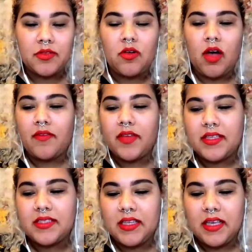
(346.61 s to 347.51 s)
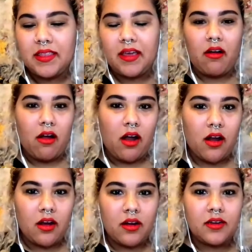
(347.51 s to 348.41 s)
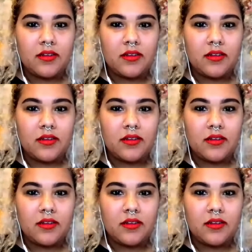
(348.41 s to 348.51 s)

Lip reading: So obviously there are